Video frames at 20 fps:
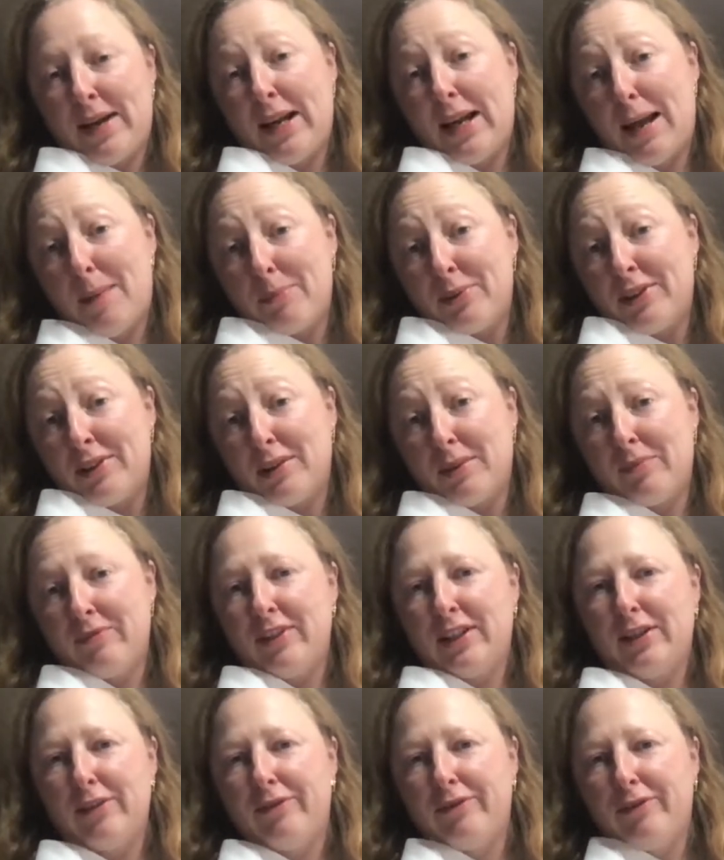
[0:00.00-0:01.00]
laptop
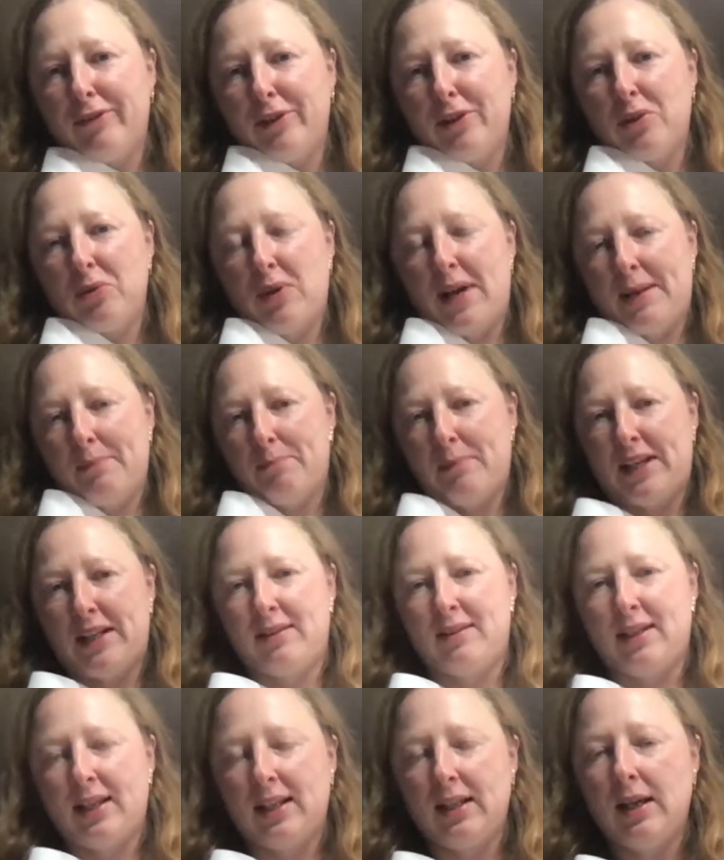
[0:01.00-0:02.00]
with the photo i'm
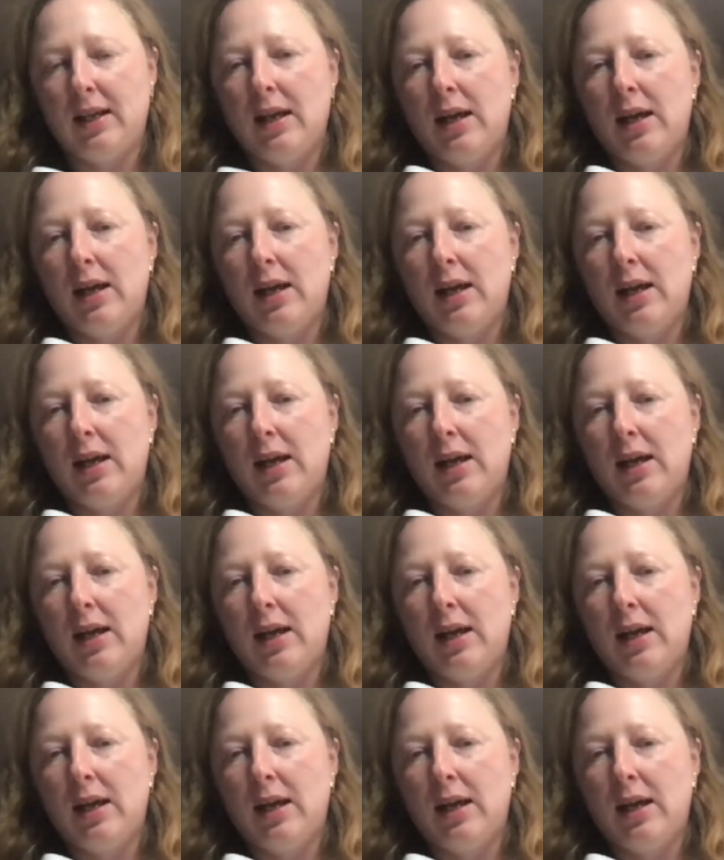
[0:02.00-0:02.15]
painting